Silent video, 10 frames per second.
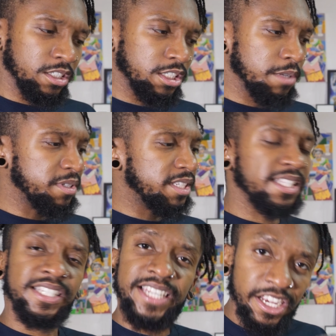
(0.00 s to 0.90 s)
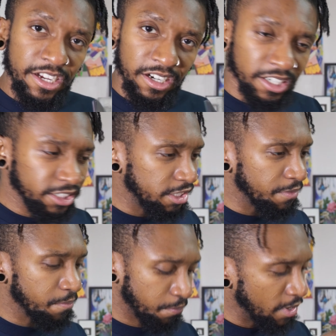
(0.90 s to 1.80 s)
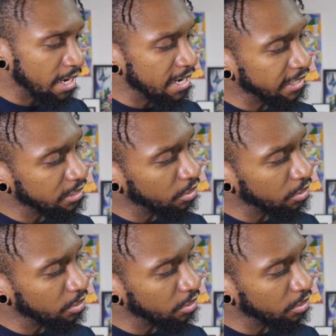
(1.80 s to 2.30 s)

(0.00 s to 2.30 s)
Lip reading: some stickers. We got a nice